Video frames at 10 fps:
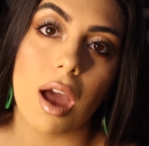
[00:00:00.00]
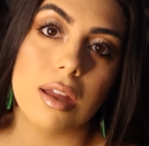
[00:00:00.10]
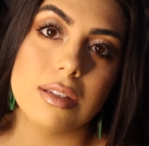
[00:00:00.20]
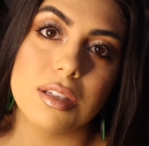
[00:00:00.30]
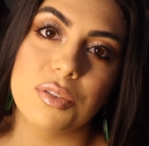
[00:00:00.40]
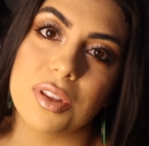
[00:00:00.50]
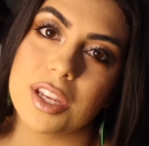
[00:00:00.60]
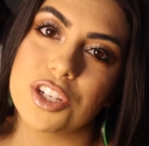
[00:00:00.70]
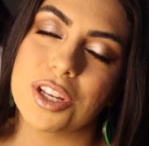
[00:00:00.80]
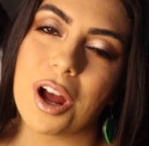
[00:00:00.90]
And to
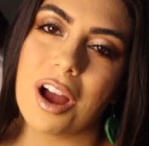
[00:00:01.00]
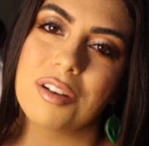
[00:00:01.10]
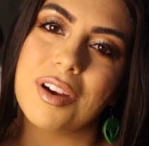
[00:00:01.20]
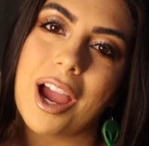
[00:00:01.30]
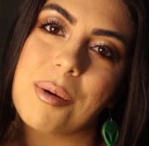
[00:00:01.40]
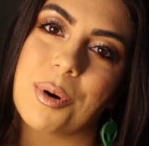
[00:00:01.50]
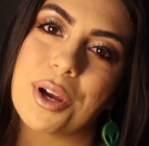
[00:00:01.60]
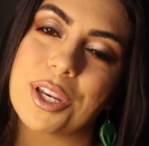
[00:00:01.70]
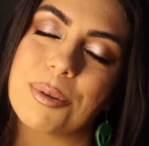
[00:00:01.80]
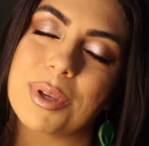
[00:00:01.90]
finish it off, I'm
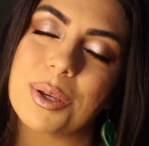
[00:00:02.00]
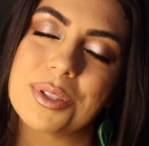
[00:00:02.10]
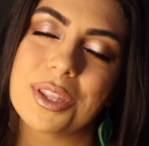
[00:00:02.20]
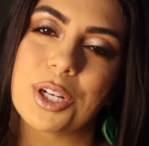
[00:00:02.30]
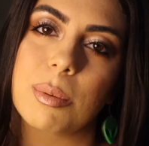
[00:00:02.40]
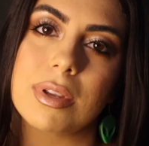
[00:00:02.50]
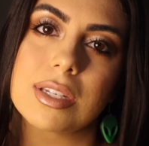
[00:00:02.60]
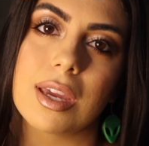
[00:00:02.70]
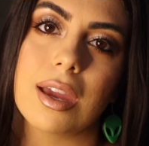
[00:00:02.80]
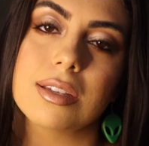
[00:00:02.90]
going to be using the Urban
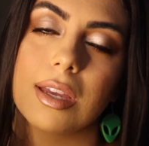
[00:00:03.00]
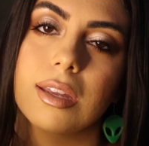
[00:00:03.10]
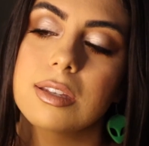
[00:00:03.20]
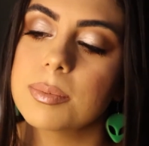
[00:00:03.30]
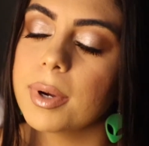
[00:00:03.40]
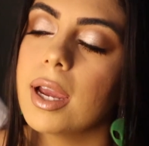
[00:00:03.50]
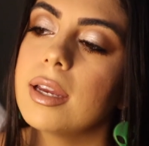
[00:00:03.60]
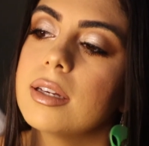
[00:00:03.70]
Decay setting spray.